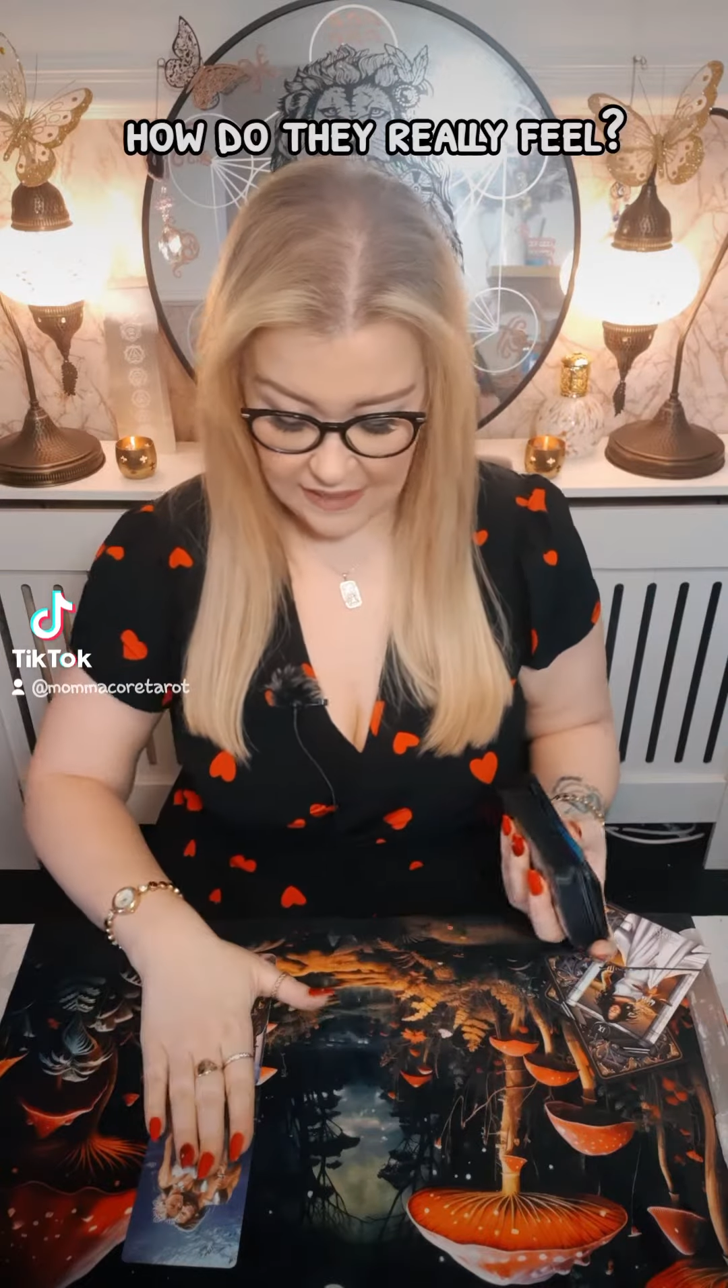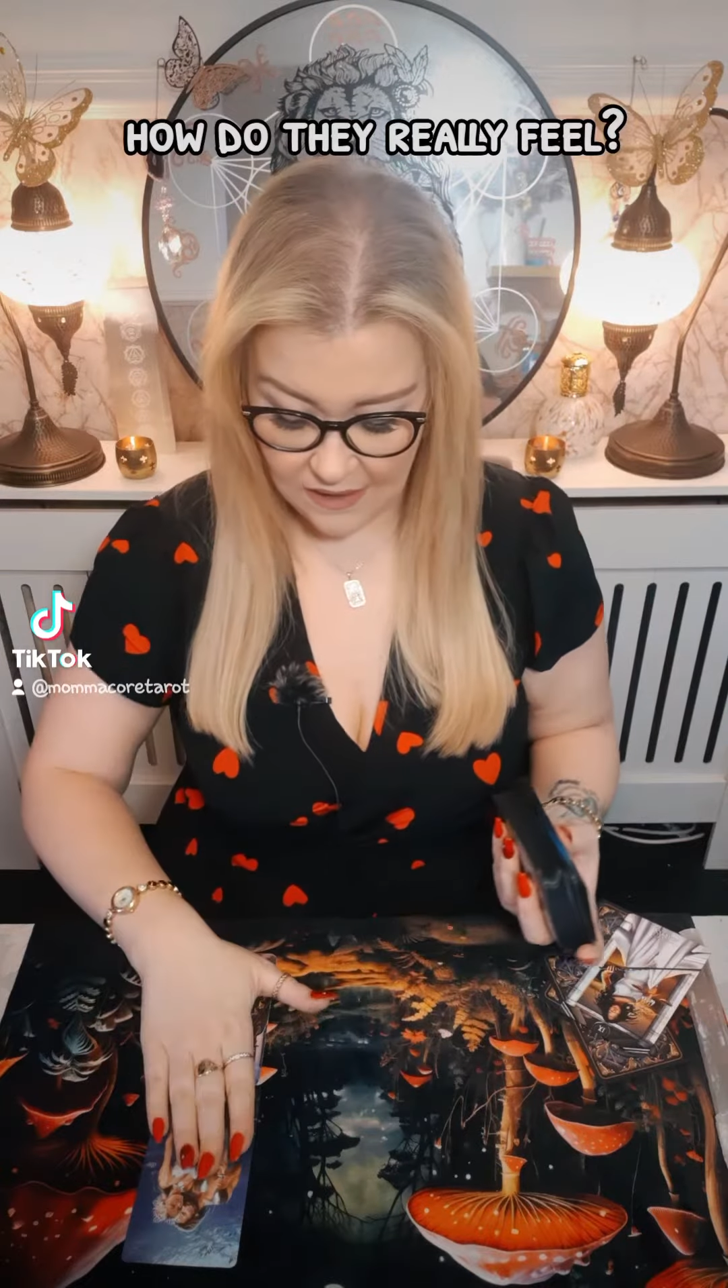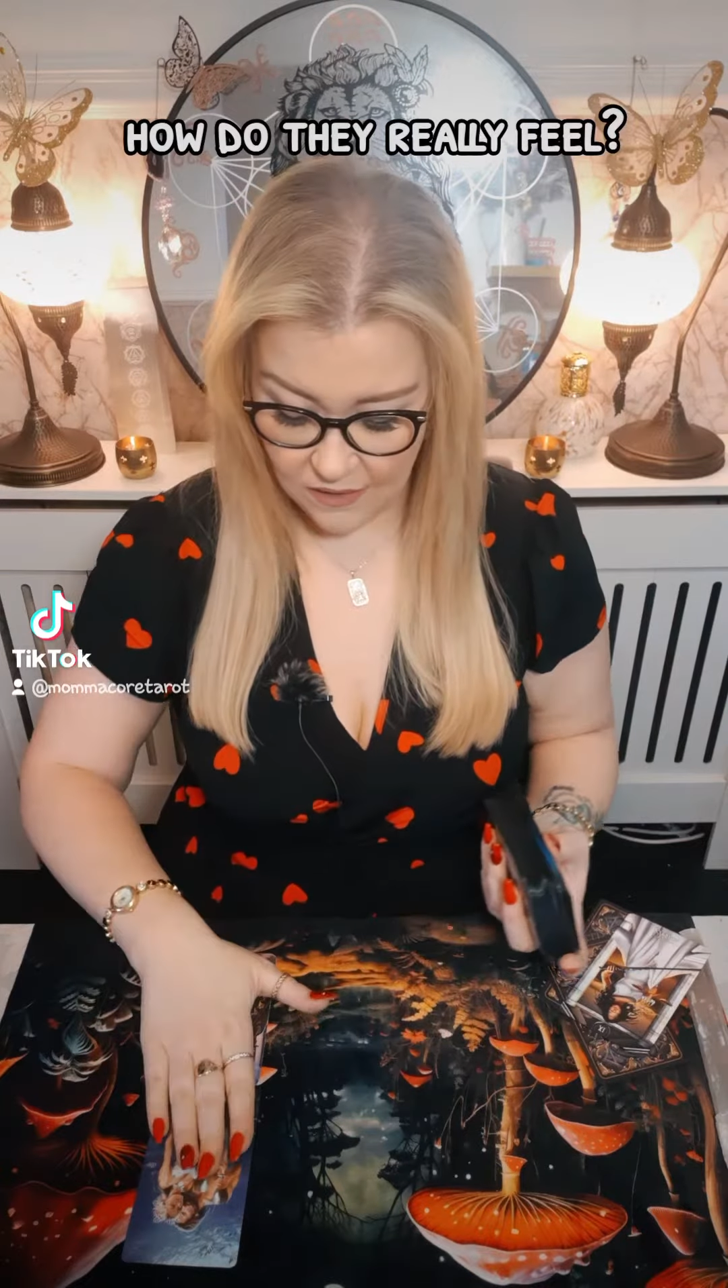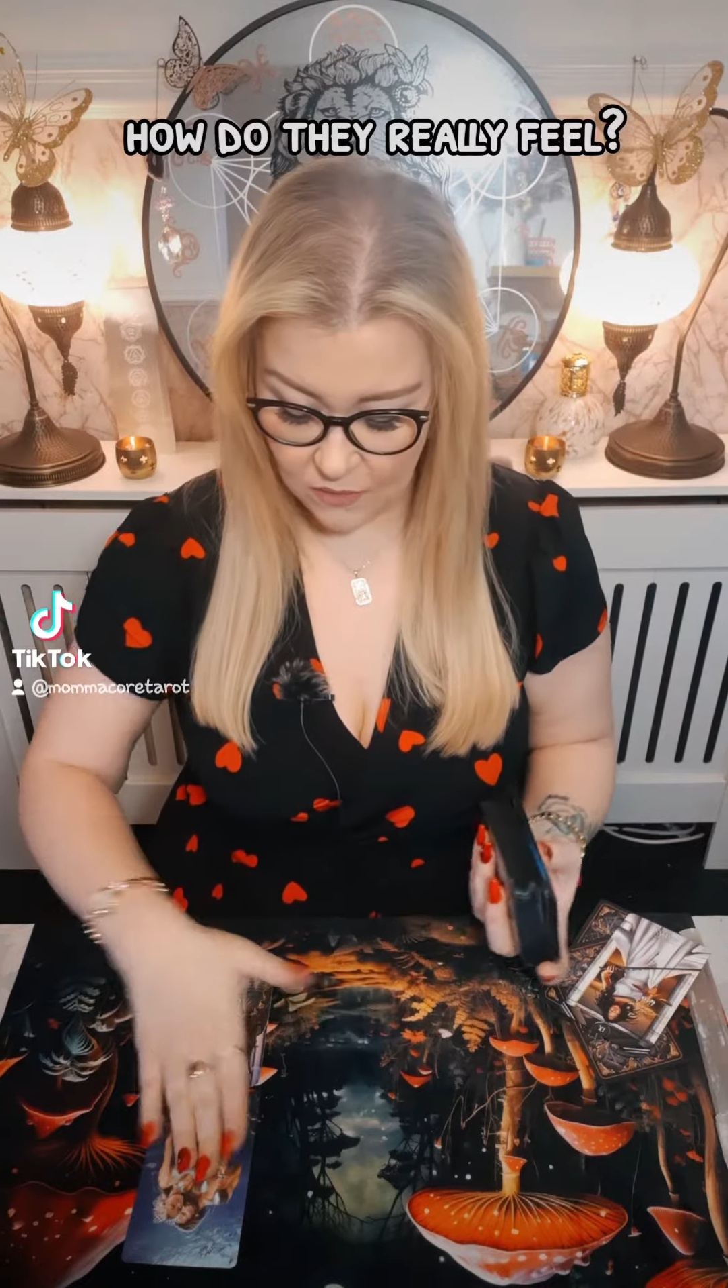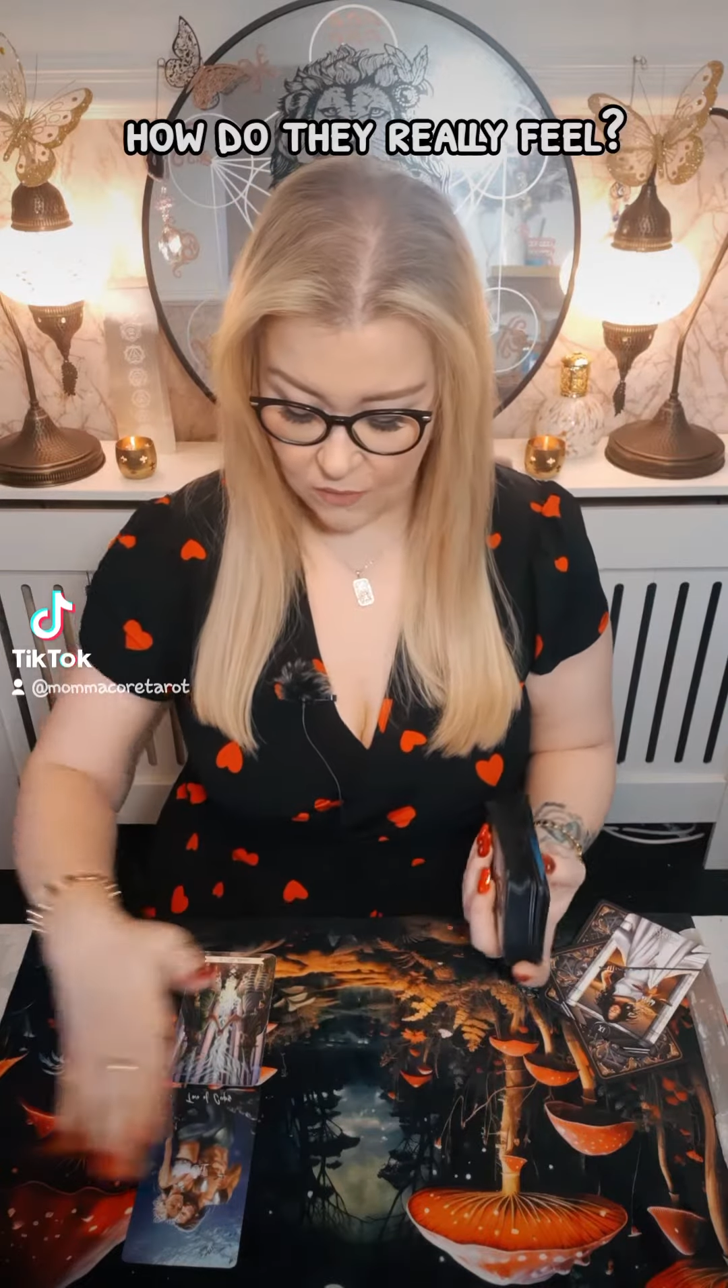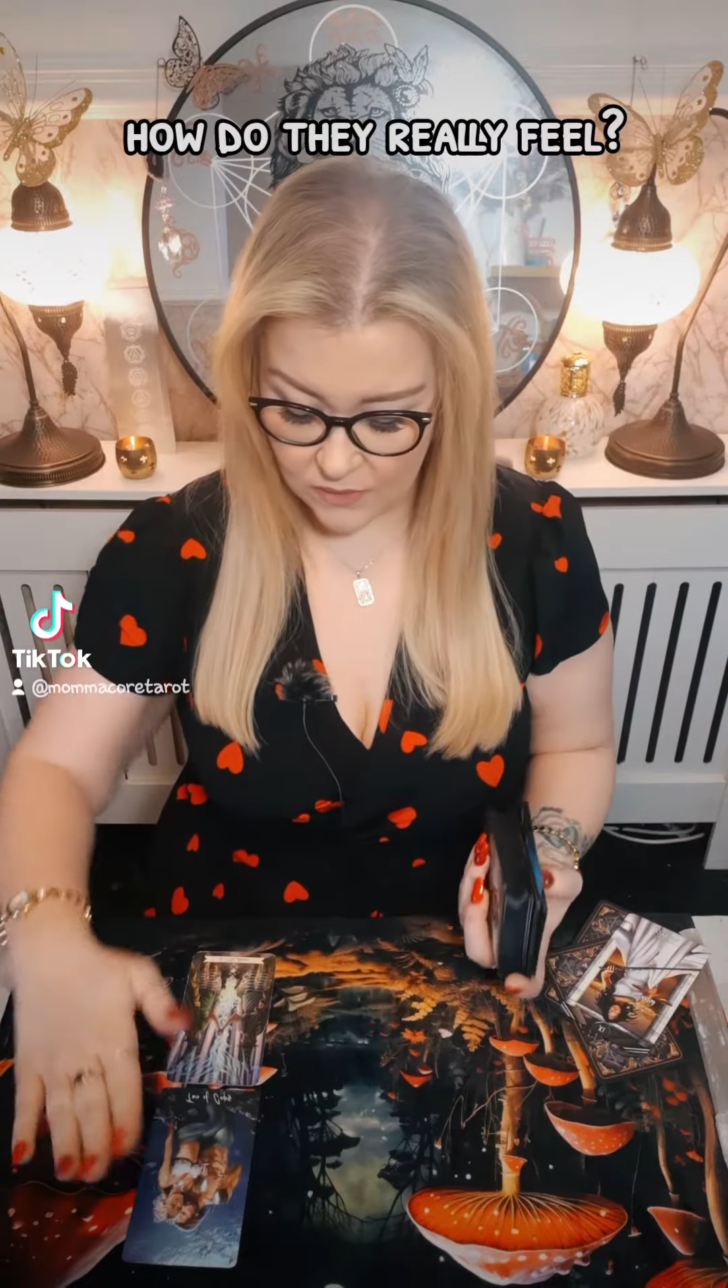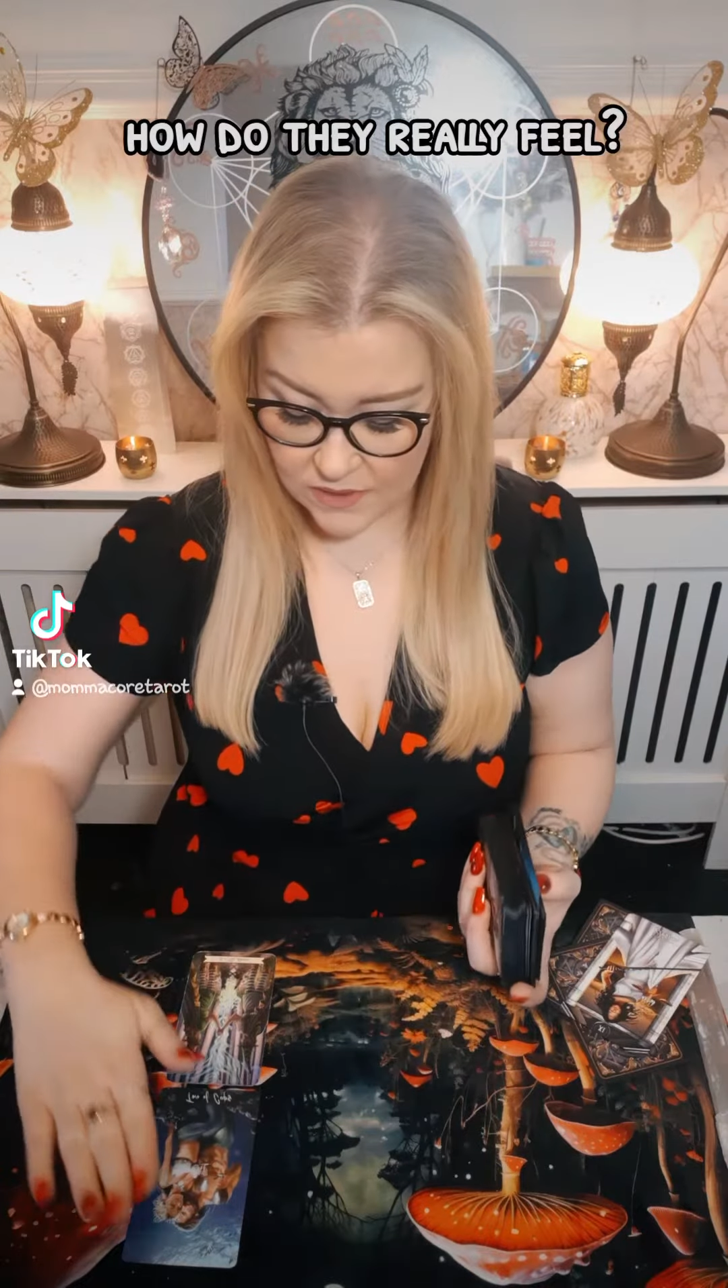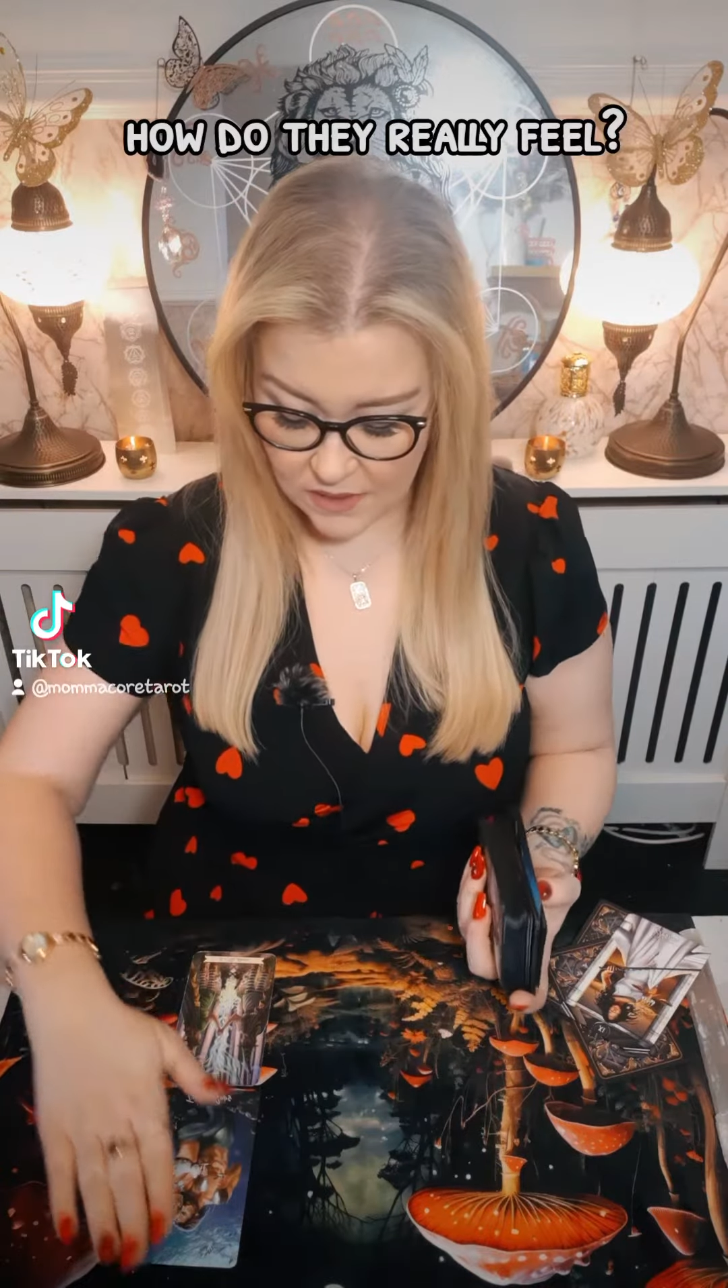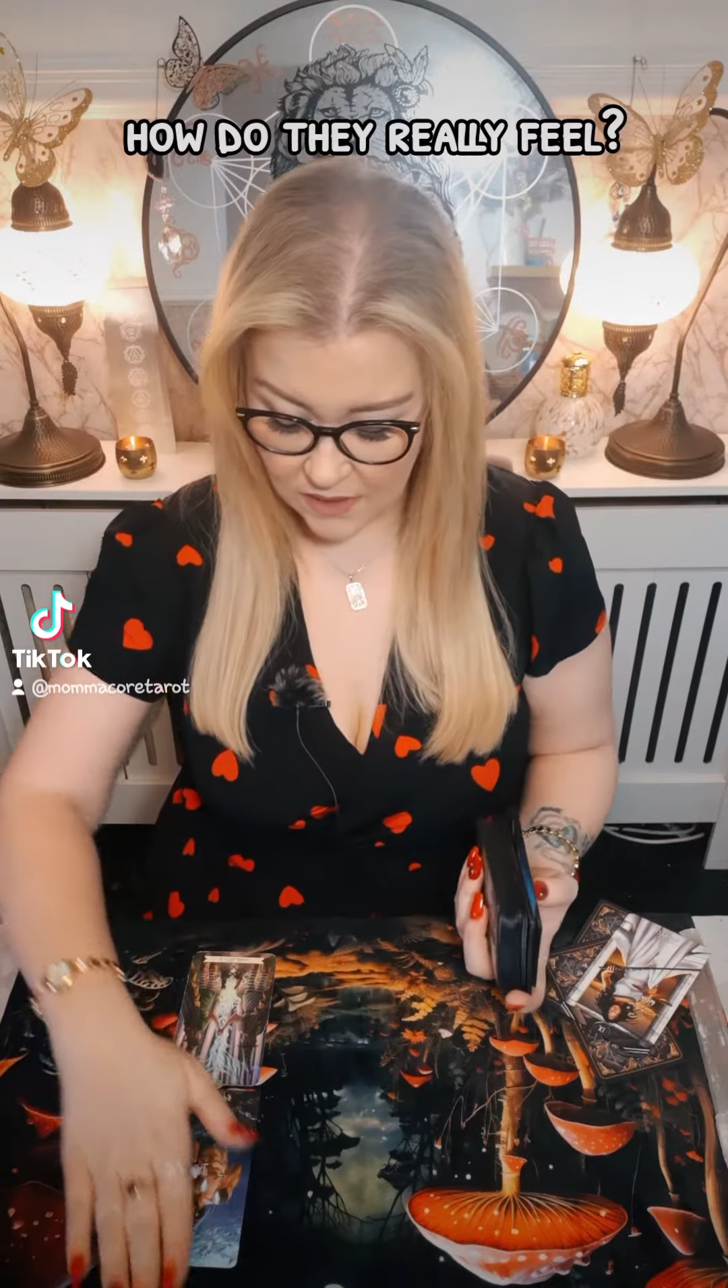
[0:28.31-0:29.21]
out